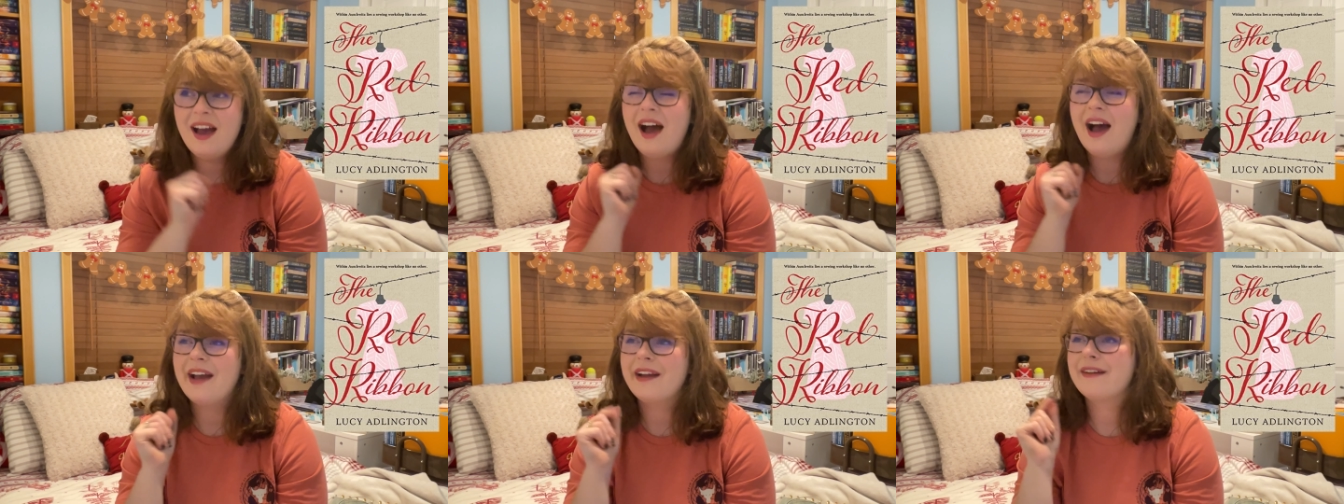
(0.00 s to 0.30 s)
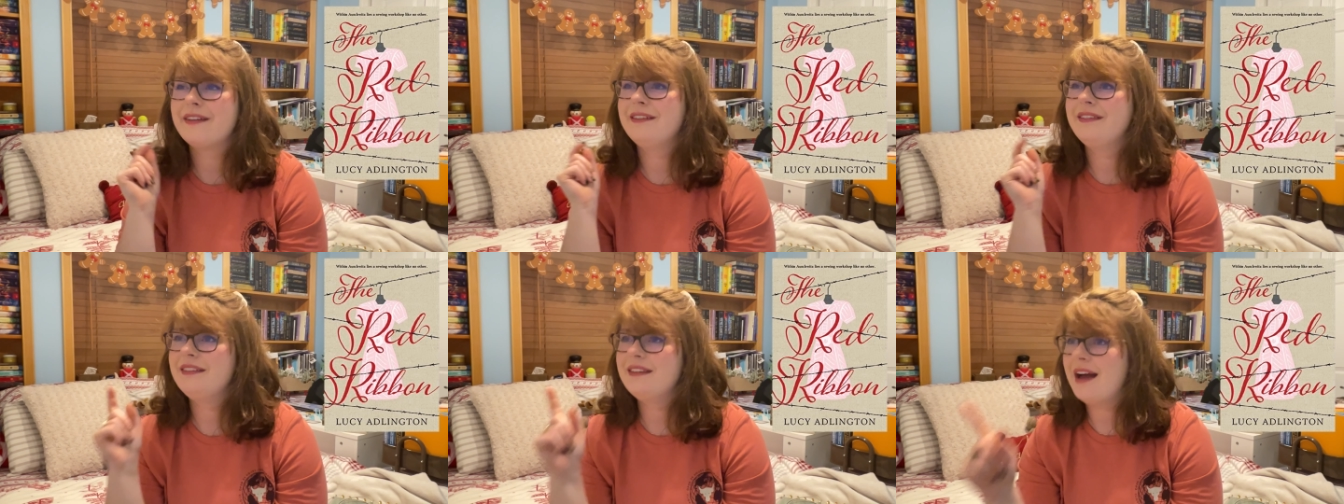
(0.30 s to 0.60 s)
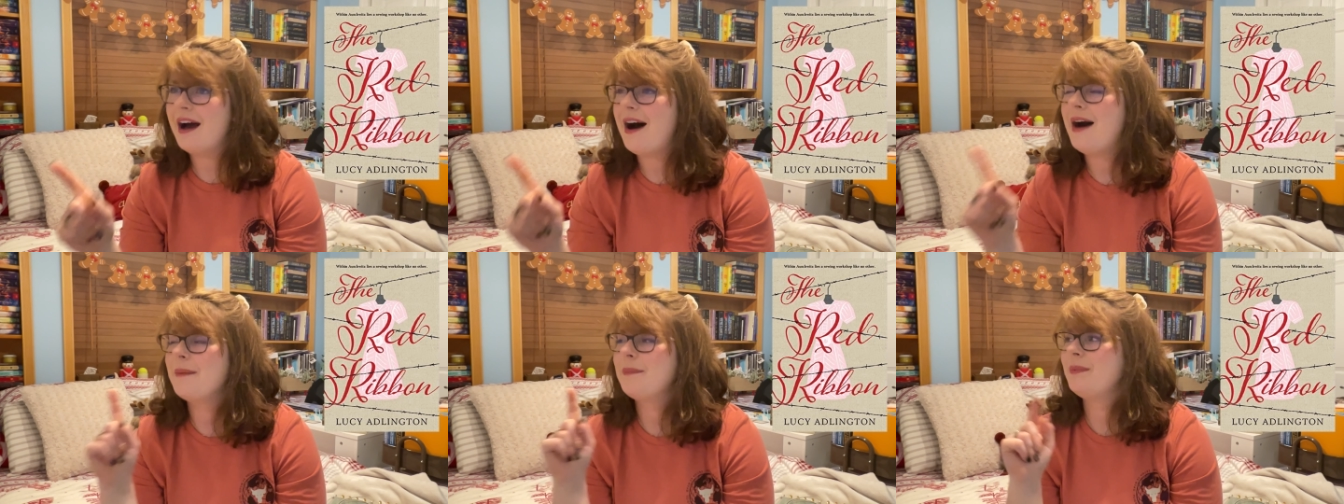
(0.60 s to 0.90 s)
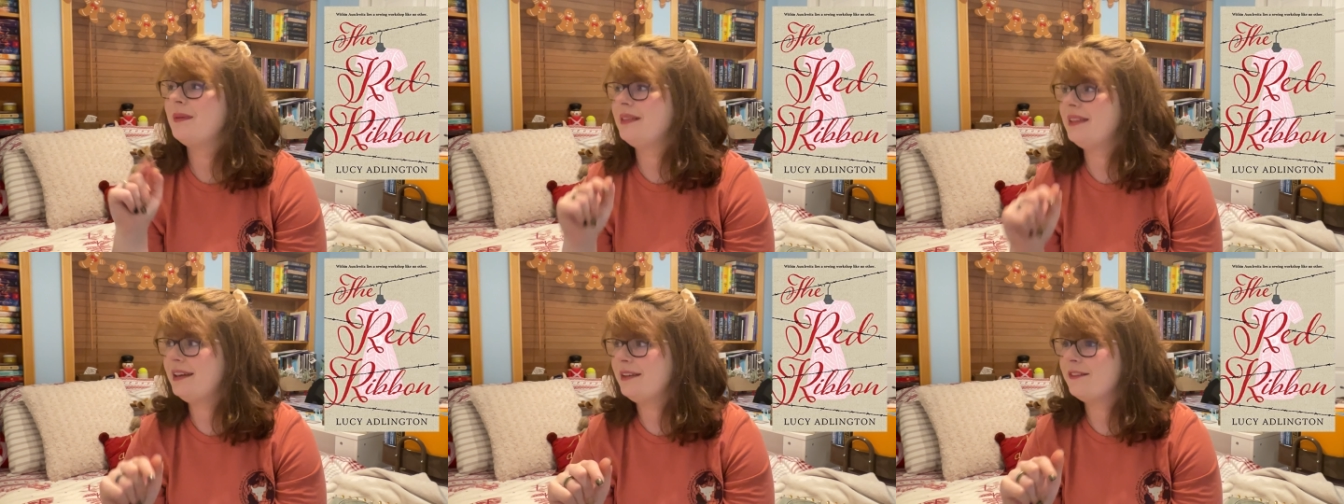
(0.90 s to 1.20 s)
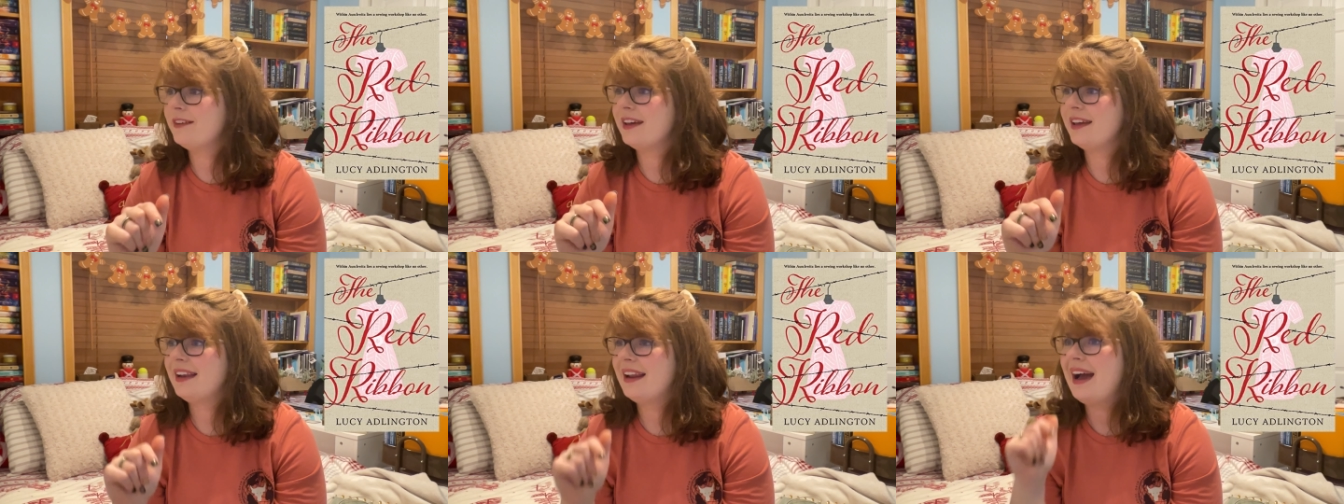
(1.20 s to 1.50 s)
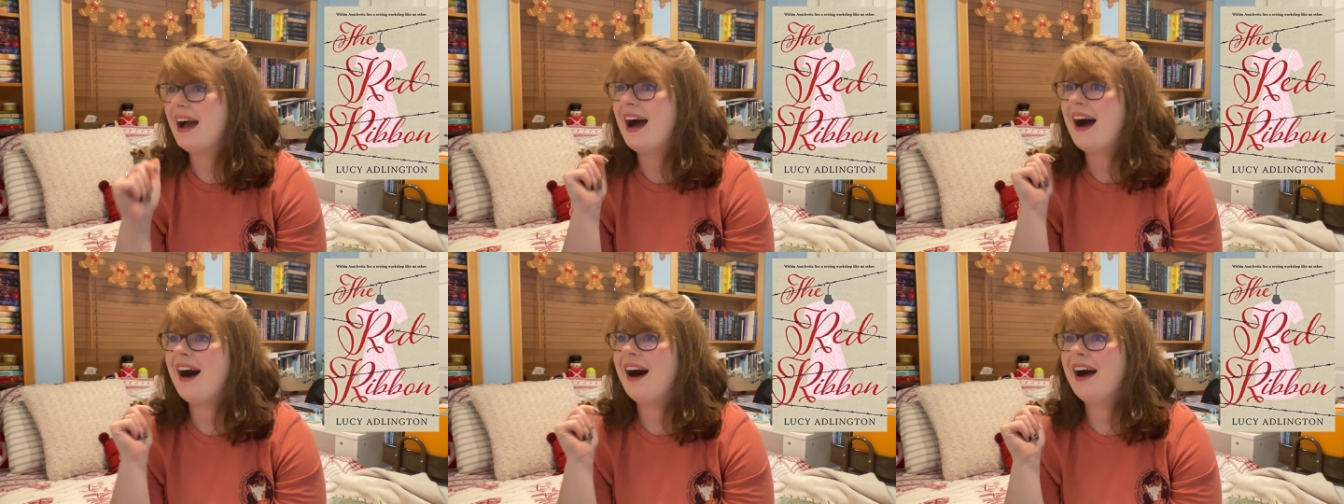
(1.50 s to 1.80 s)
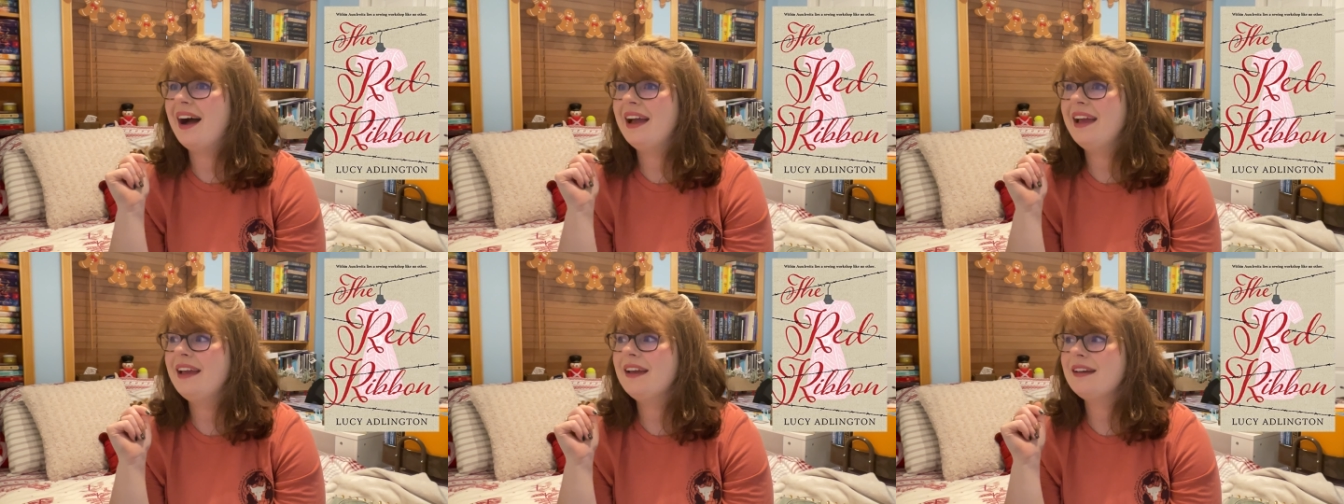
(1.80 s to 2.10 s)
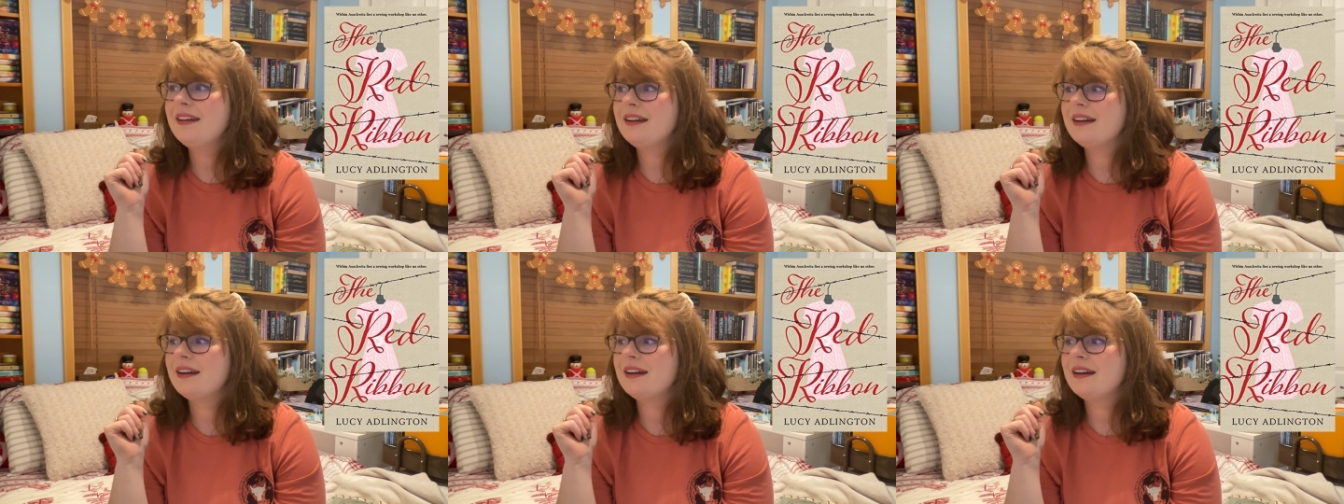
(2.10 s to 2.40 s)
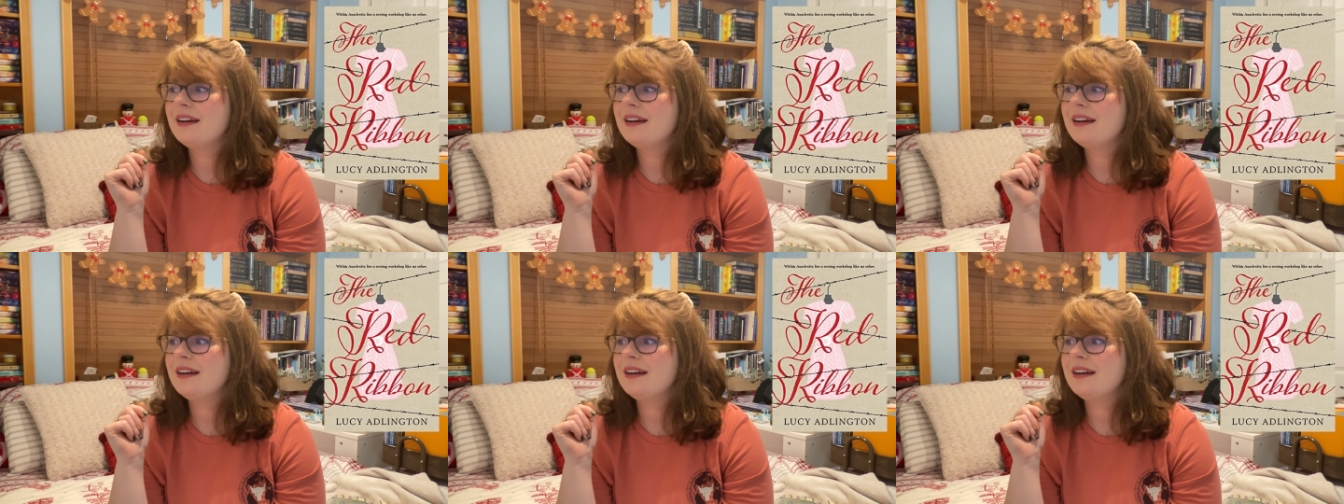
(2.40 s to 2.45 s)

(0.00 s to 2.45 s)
I could not believe it. I